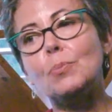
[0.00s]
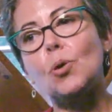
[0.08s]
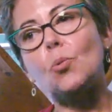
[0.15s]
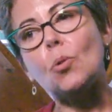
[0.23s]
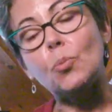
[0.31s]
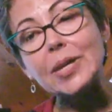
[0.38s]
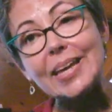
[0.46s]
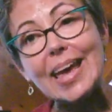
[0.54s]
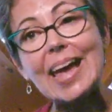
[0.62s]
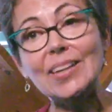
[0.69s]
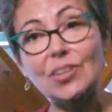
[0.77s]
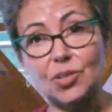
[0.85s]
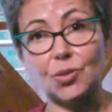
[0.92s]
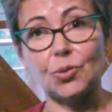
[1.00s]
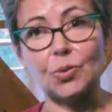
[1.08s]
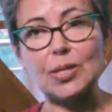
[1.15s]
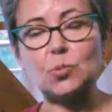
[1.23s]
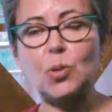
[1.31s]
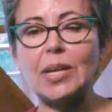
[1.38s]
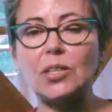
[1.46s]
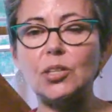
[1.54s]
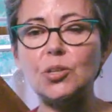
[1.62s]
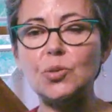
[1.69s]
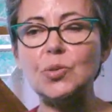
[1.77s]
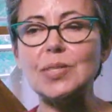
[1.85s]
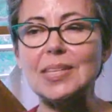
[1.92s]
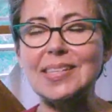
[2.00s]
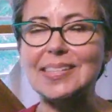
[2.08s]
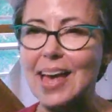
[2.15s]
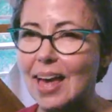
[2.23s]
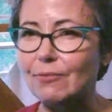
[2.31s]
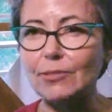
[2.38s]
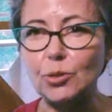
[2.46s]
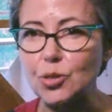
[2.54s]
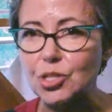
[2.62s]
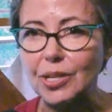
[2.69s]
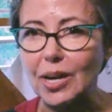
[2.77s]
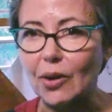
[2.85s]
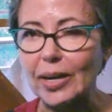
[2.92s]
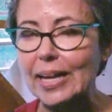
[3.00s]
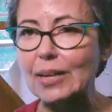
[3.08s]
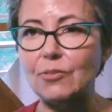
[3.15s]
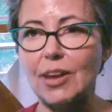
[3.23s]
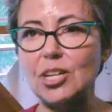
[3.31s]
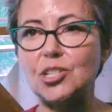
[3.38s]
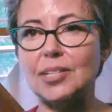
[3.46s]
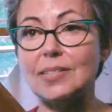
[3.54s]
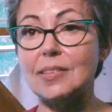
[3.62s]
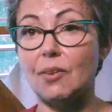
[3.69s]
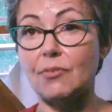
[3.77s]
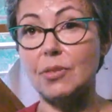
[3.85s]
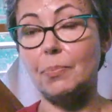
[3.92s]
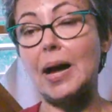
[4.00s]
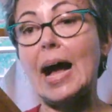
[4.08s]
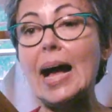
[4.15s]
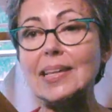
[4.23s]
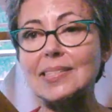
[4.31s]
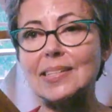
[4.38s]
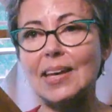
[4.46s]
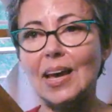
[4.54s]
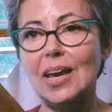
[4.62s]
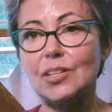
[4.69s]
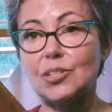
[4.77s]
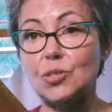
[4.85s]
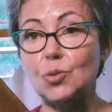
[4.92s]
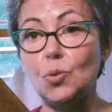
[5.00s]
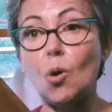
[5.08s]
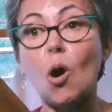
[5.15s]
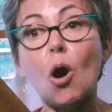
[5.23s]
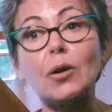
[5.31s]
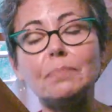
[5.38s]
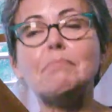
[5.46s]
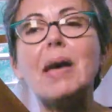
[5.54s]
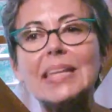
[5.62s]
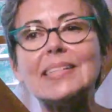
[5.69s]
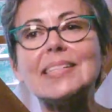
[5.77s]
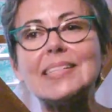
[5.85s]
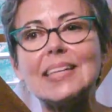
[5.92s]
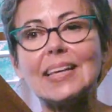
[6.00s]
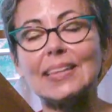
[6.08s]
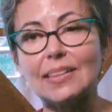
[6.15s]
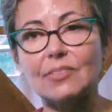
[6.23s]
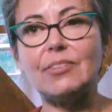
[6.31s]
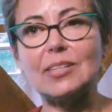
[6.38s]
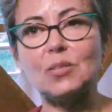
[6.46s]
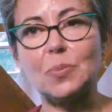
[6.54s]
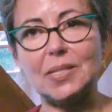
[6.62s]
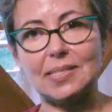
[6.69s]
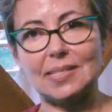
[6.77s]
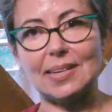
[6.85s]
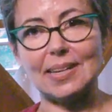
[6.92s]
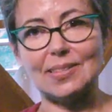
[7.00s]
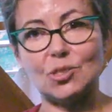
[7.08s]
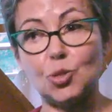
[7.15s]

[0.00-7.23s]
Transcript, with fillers: But what we can do is we can use these evolutionary innovations of the past to augment living species,